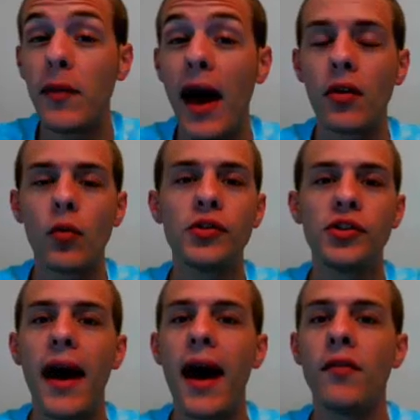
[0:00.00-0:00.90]
of matter,
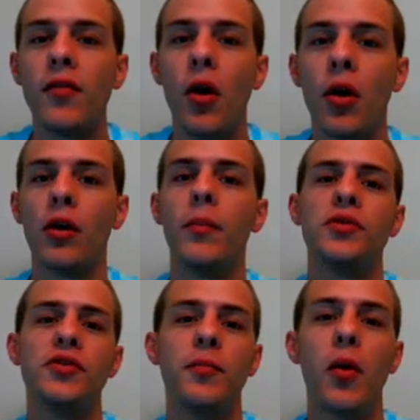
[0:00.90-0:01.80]
what you have are a
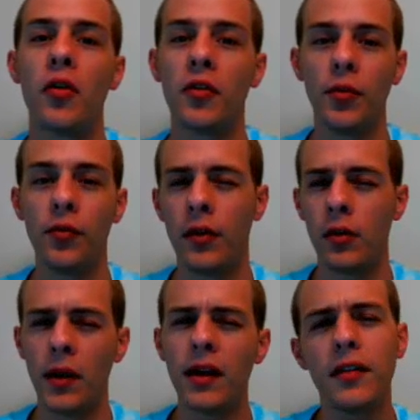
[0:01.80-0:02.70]
bunch of particles that
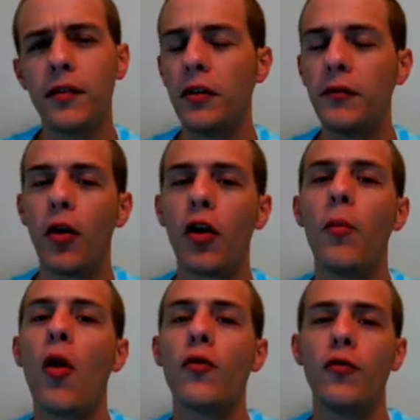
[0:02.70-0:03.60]
are relatively far
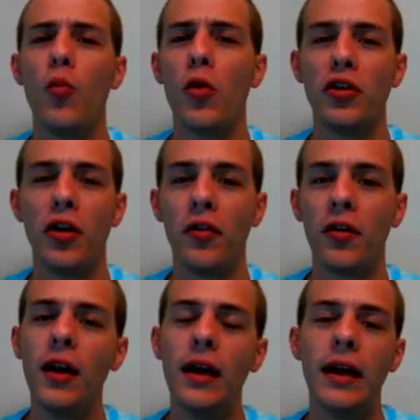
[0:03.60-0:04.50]
apart from one
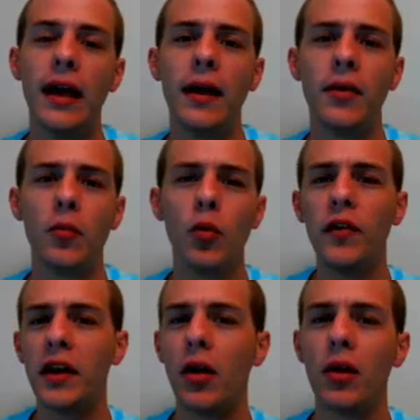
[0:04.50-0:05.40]
another, and they're
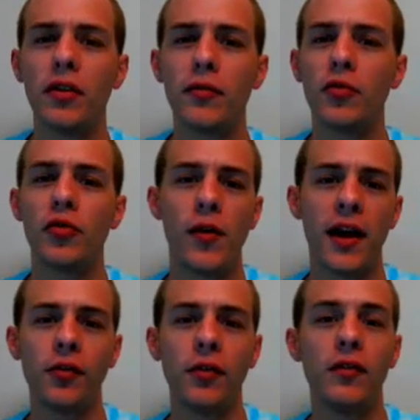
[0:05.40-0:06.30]
moving in all different
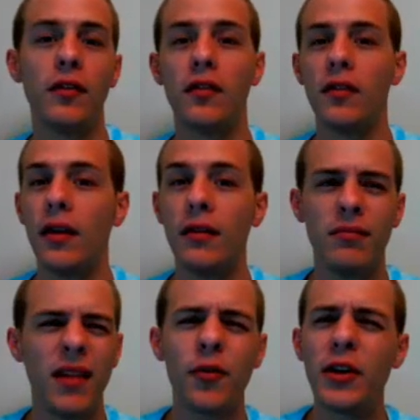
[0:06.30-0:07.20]
directions, and,
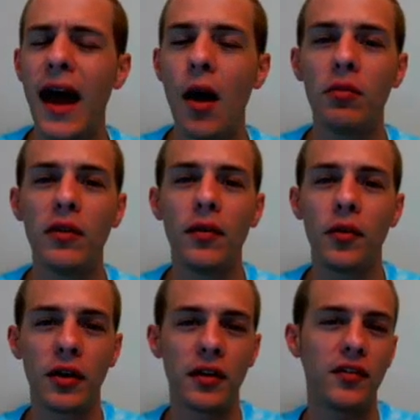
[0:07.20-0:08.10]
and every now and then
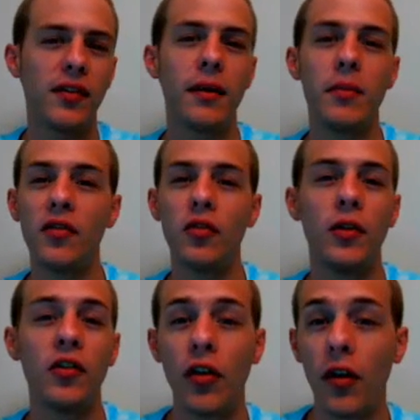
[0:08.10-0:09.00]
they're going to slam
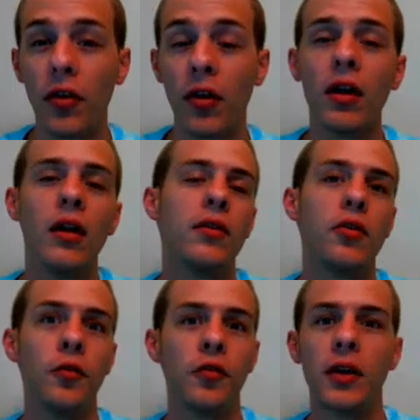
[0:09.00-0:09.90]
into each other.
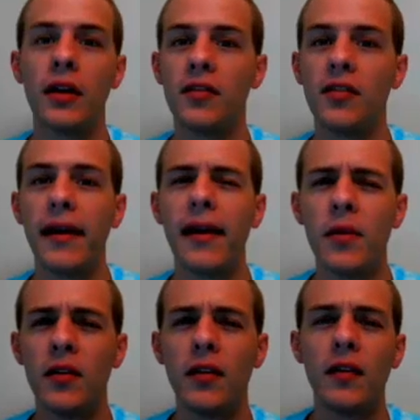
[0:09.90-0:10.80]
They're also going to
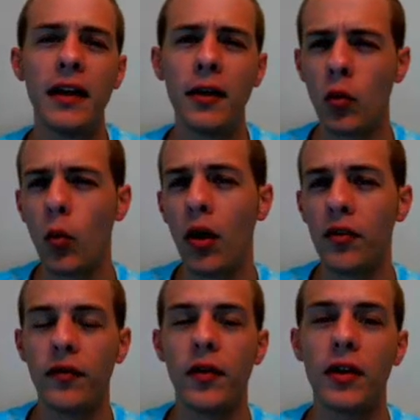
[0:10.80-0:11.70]
slam into the inner
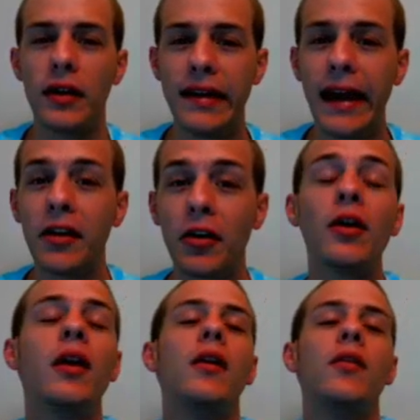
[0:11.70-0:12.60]
walls of their
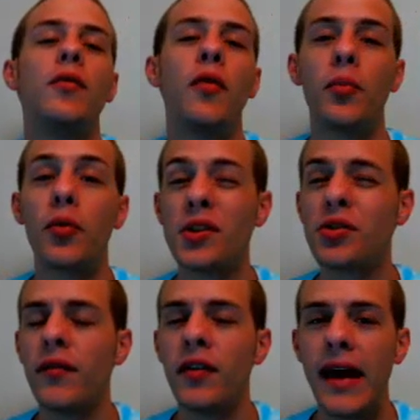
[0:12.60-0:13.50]
container. So the
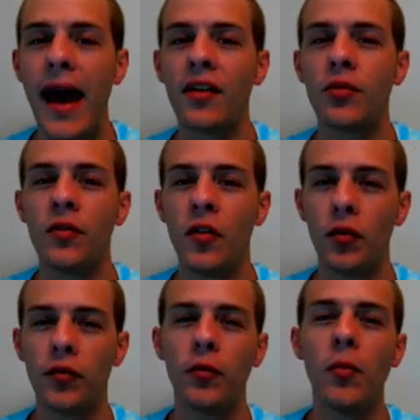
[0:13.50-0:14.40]
pressure of a gas
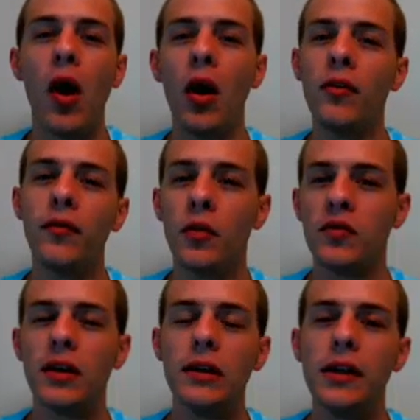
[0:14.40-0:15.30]
results from all of
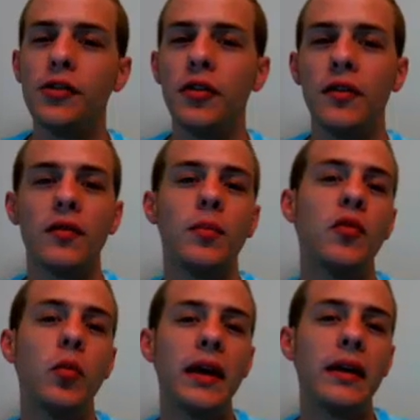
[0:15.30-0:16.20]
those collisions
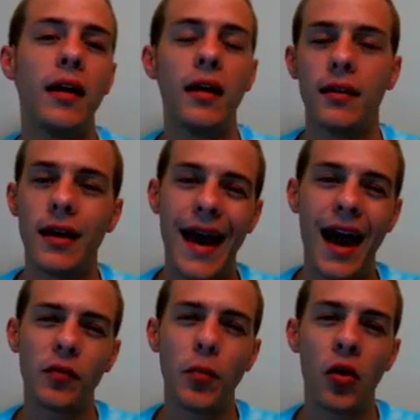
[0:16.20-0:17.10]
between the
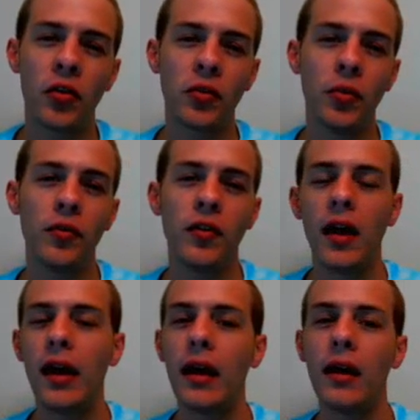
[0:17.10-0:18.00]
gas particles
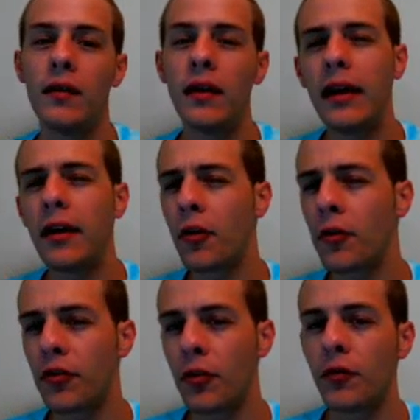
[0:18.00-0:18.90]
and the
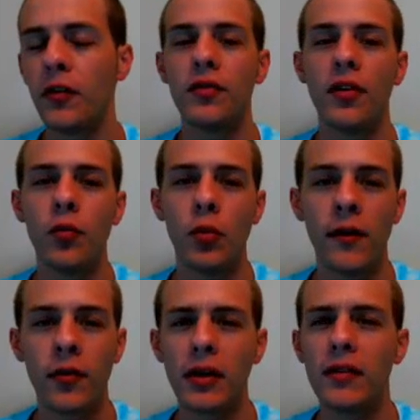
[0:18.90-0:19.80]
inner surface of
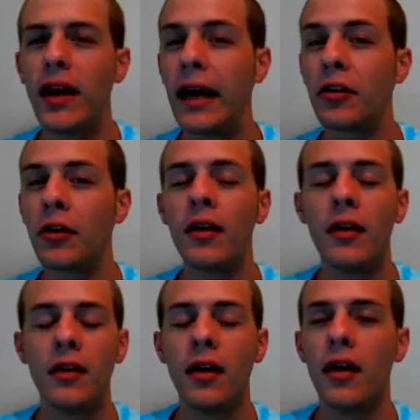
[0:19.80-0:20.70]
whatever container
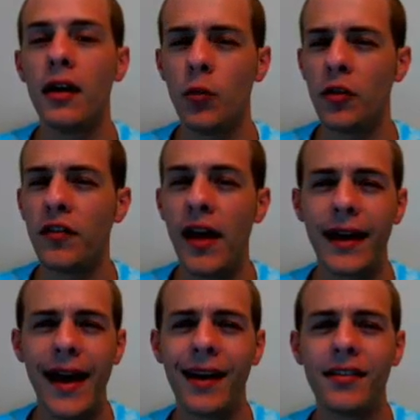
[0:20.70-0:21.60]
uh, in which
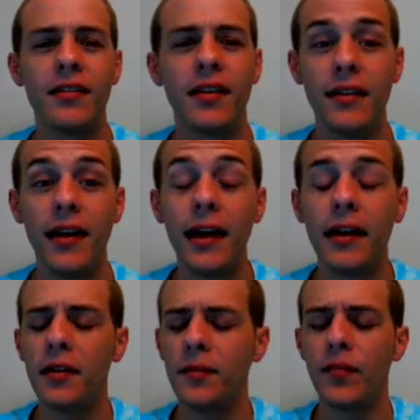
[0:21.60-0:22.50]
that gas is
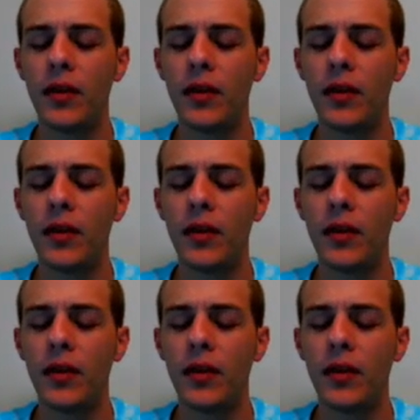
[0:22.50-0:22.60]
contained.